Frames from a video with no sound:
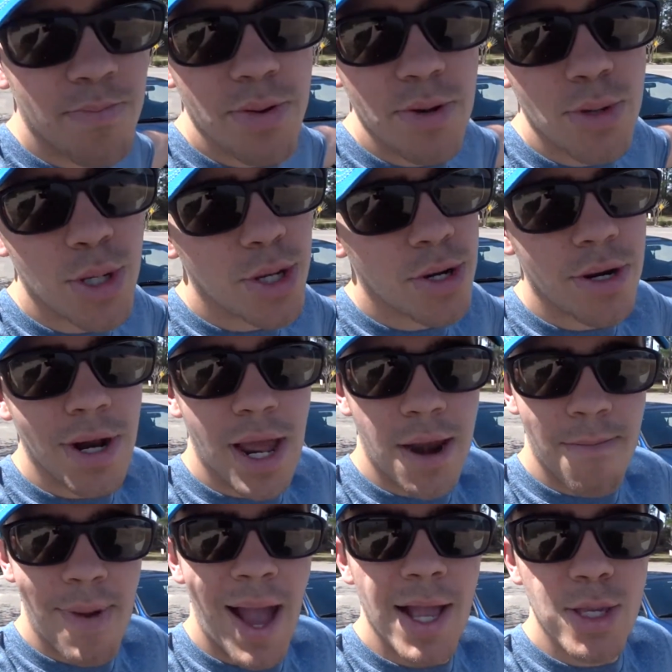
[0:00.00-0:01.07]
booster and a
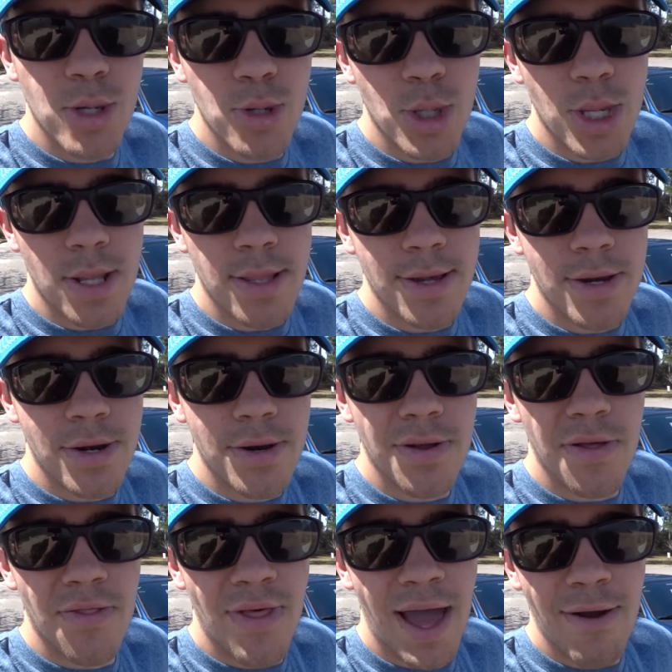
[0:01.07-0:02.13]
master cylinder.
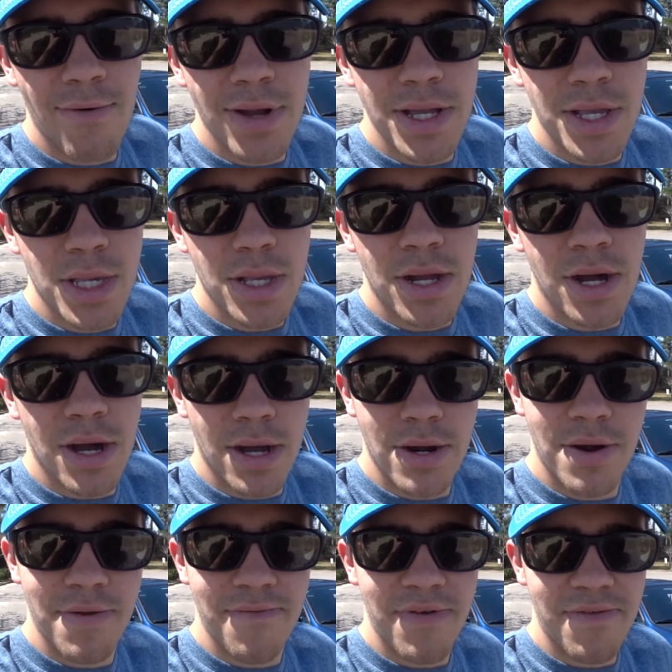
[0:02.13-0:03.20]
That was
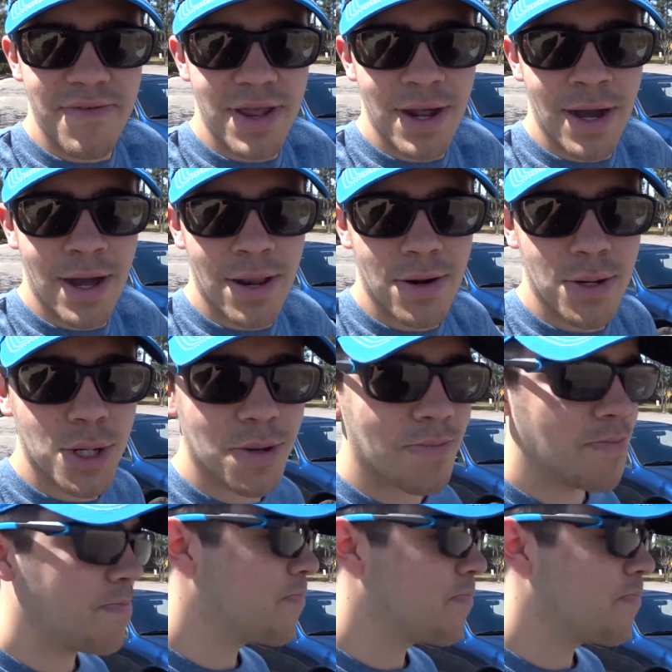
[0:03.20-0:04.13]
$150.